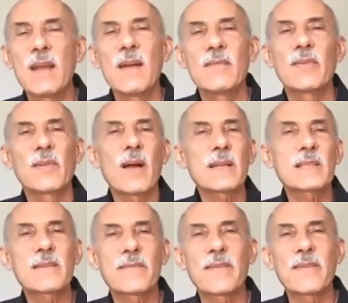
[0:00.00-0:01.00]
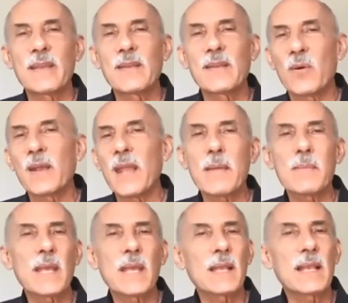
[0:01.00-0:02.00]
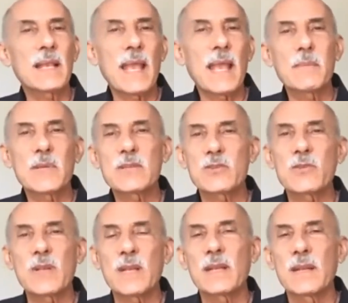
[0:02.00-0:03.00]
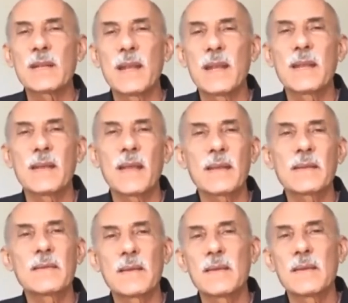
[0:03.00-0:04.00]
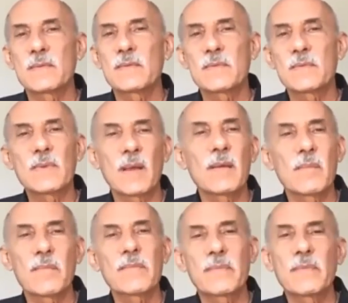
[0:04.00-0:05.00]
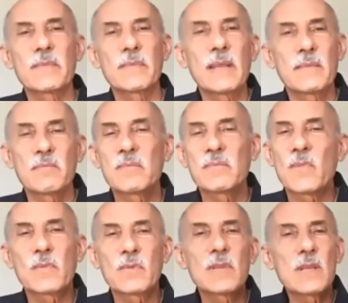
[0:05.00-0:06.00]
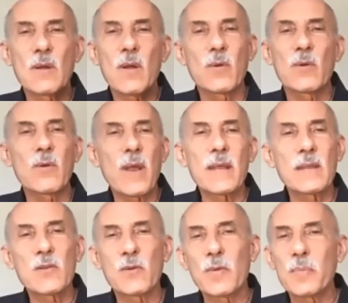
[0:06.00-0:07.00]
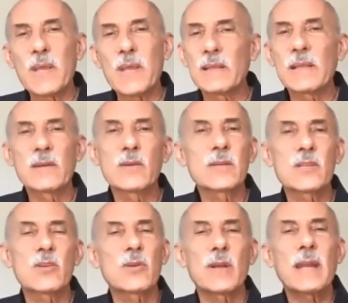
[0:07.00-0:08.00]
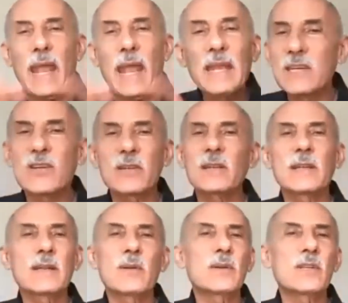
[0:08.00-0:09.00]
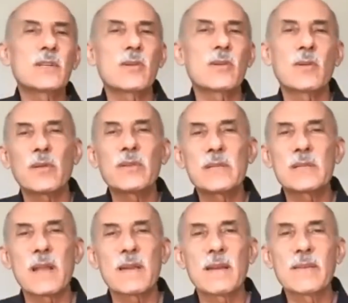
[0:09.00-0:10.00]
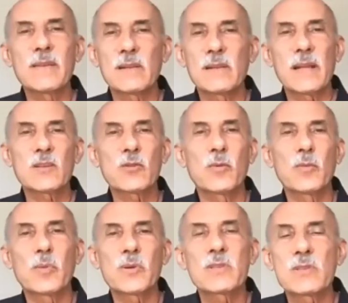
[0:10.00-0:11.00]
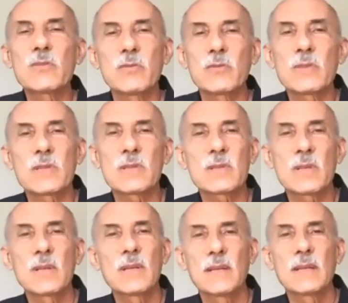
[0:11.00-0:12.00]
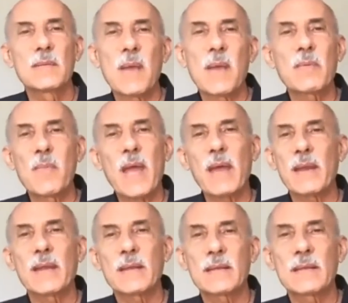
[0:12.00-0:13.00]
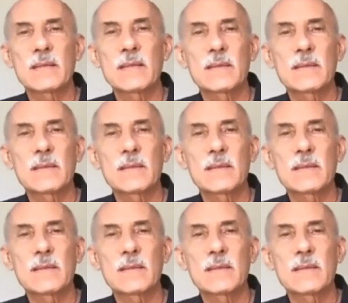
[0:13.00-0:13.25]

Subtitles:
philosophy and organic chemistry and the, you know, great European literature and Asian literature and all these kind of intellectual pursuits and mathematics.